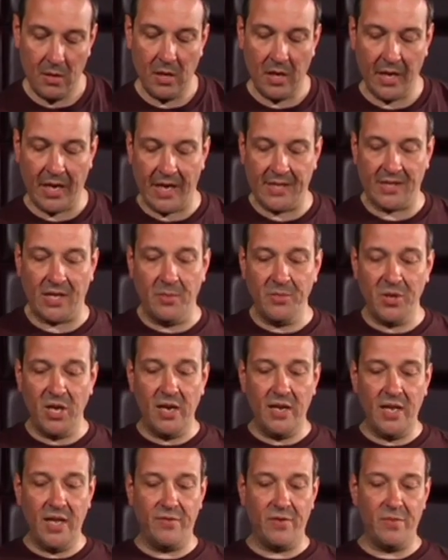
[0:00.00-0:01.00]
Okay, so I'm going to
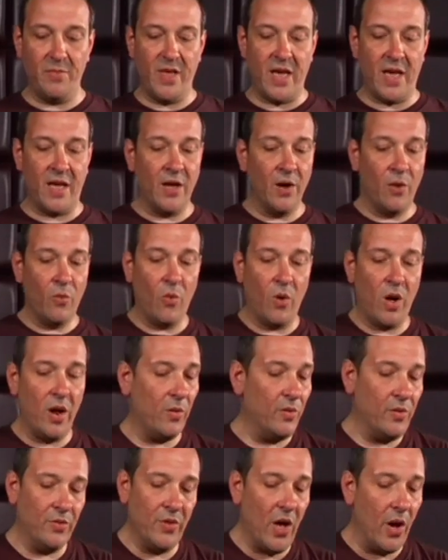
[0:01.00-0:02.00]
leave them there.
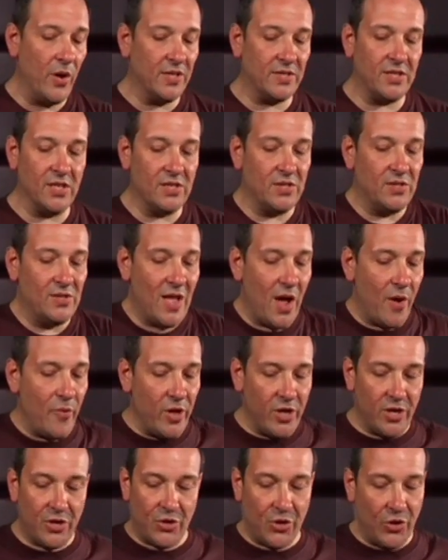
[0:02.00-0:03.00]
Notice there's no
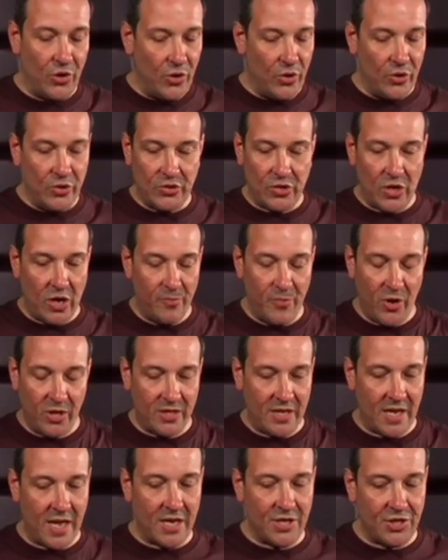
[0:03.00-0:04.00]
EQs, I'm not
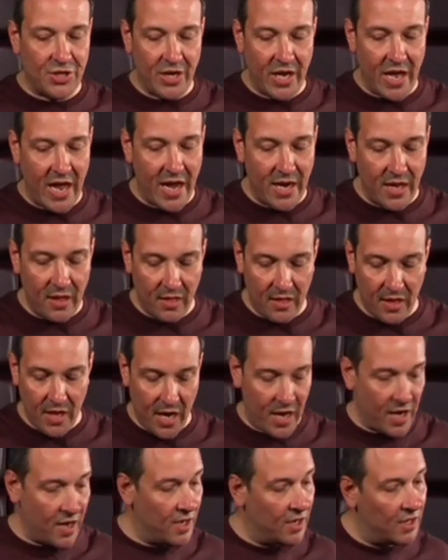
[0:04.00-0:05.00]
touching
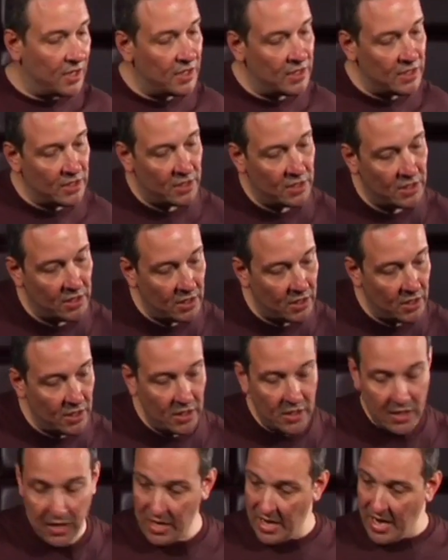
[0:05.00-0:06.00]
anything,
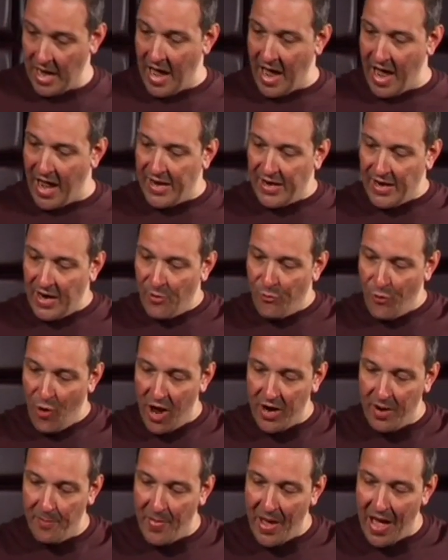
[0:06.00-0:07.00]
and
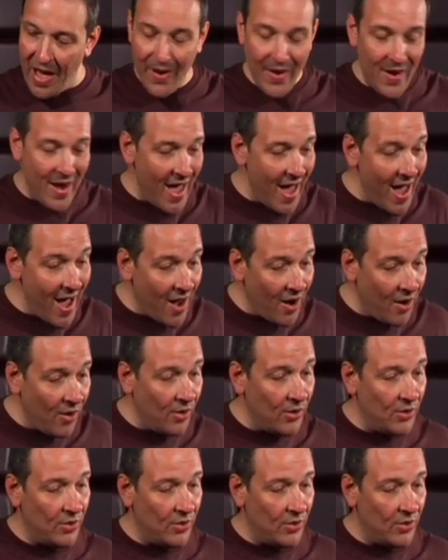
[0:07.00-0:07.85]
right about now,